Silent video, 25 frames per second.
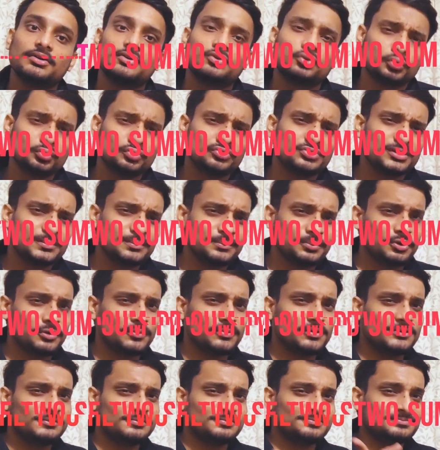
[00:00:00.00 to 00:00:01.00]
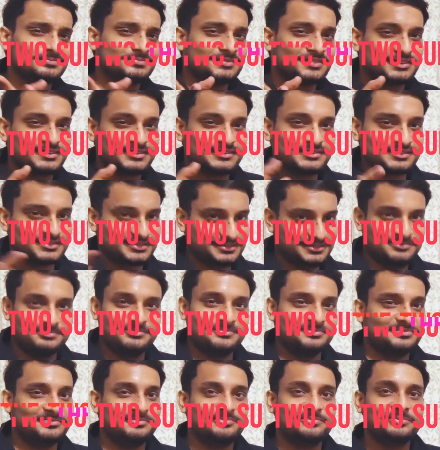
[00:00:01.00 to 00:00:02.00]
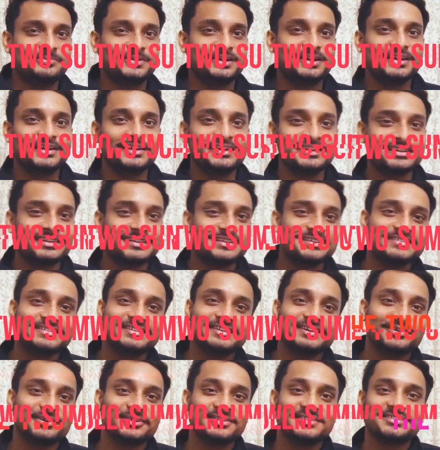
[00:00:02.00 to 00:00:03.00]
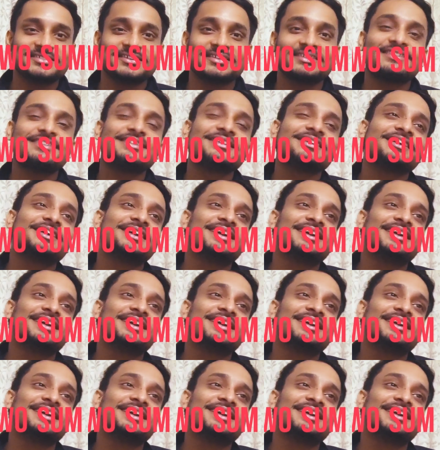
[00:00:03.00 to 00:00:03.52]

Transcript: two sum problem, pretty easy question.